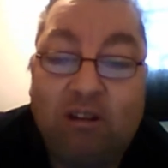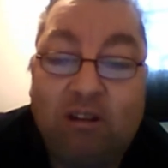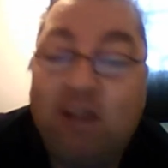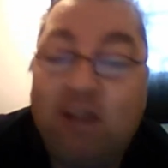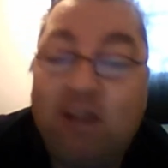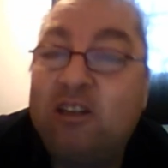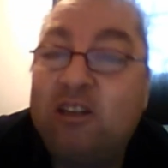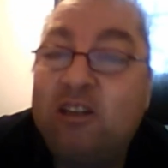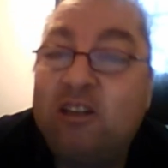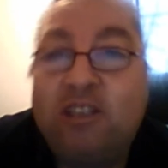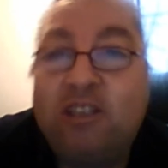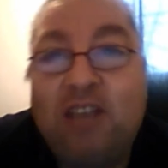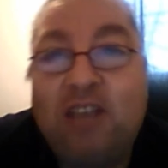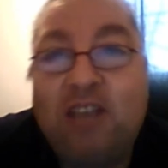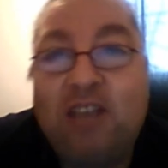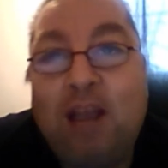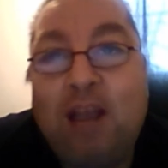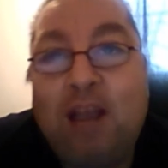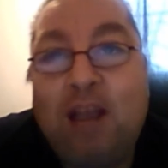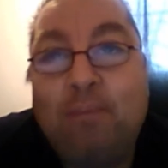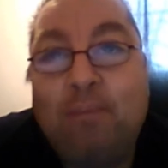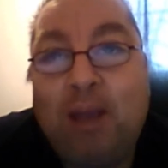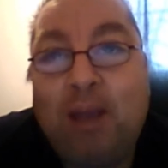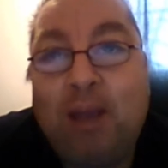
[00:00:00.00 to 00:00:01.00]
I just
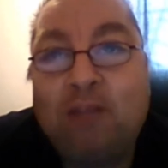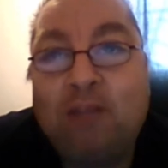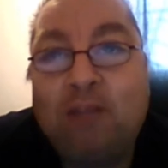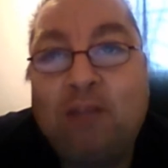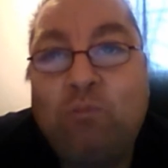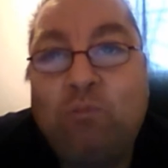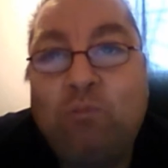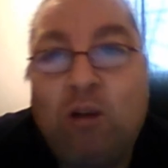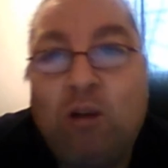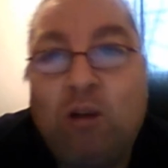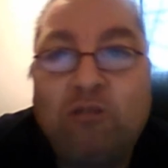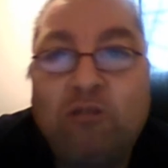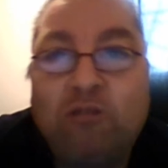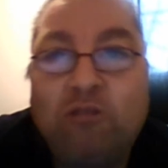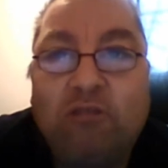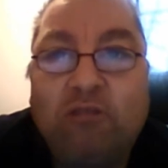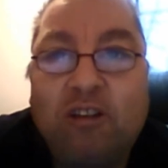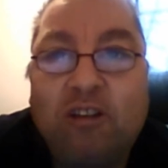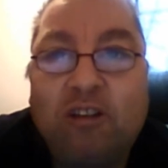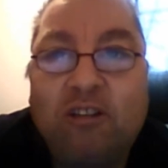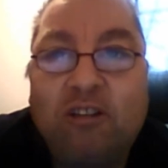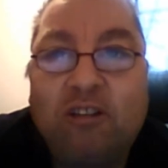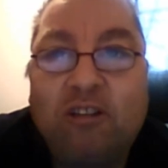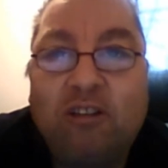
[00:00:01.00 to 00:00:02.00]
sat in bed
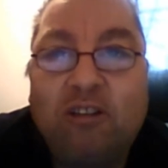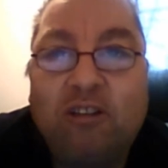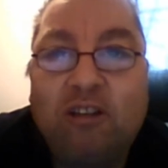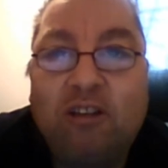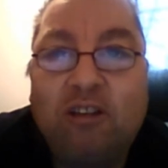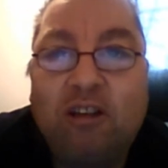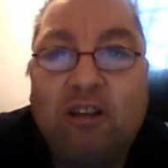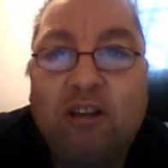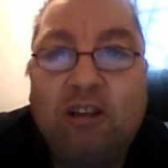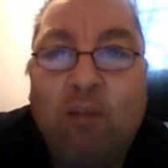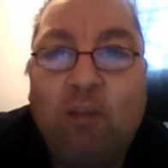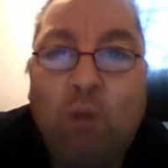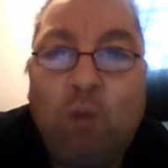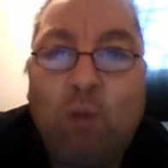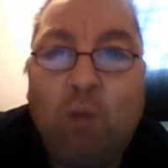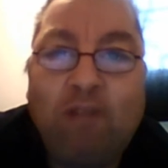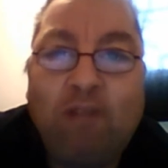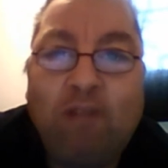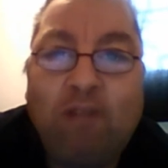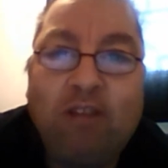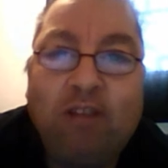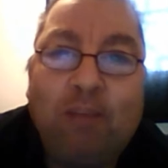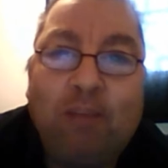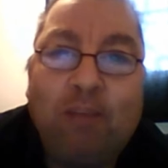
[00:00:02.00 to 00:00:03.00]
wondering and
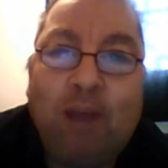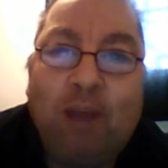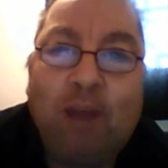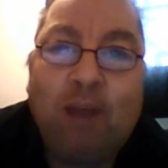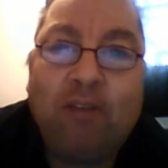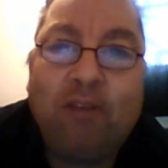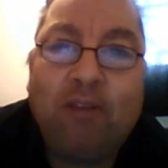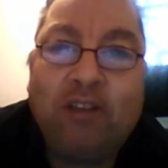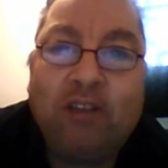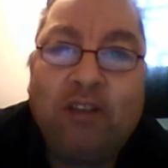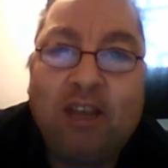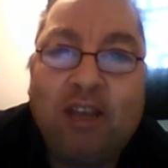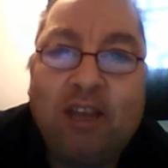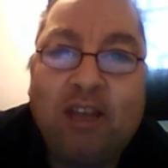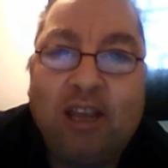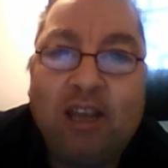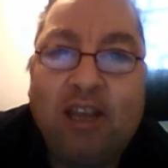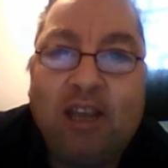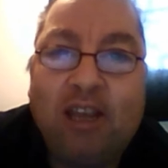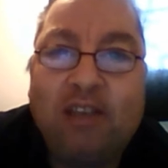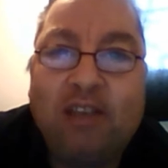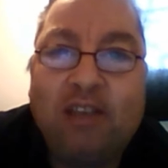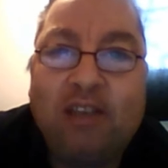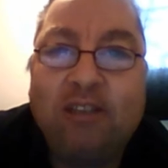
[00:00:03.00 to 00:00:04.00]
worrying about the day
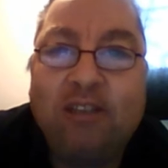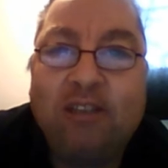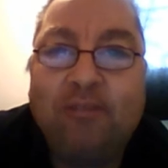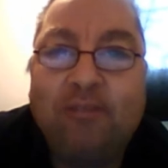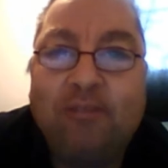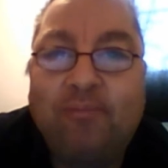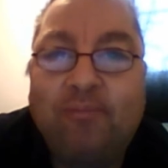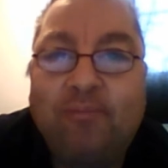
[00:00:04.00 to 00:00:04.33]
ahead.